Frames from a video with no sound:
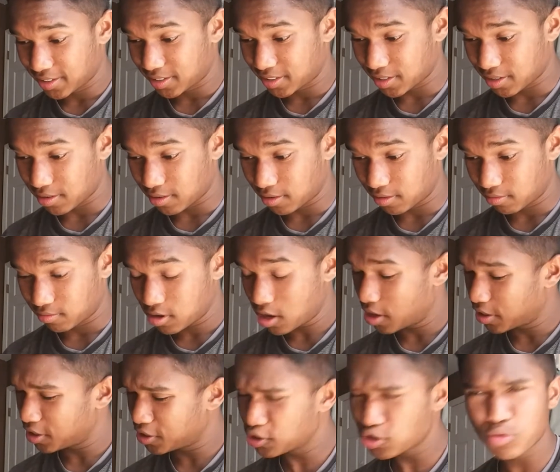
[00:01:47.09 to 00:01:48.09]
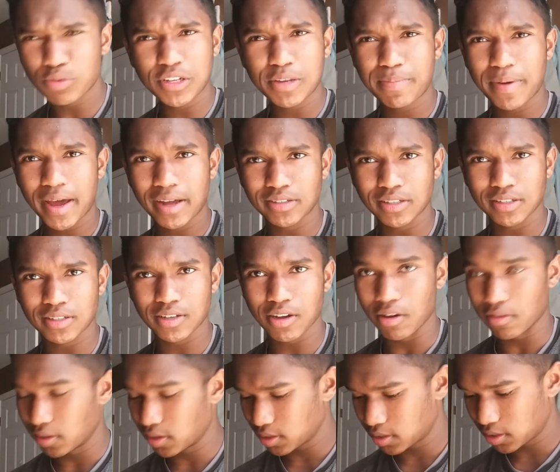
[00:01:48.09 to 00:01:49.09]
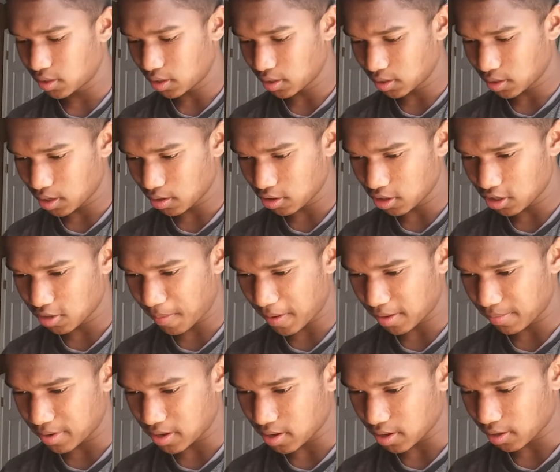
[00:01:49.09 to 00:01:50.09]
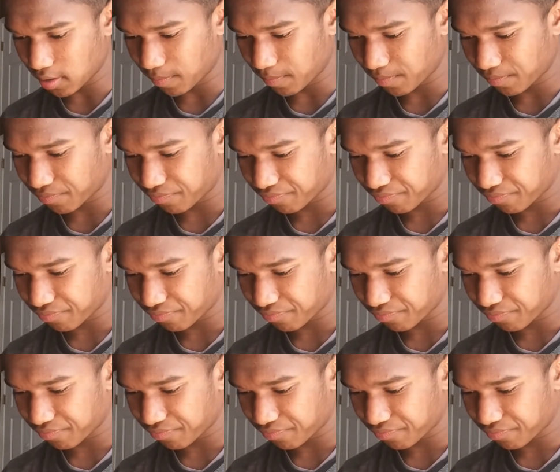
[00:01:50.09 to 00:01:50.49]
So, uh, this is 20 pages, so this, this, this better be good.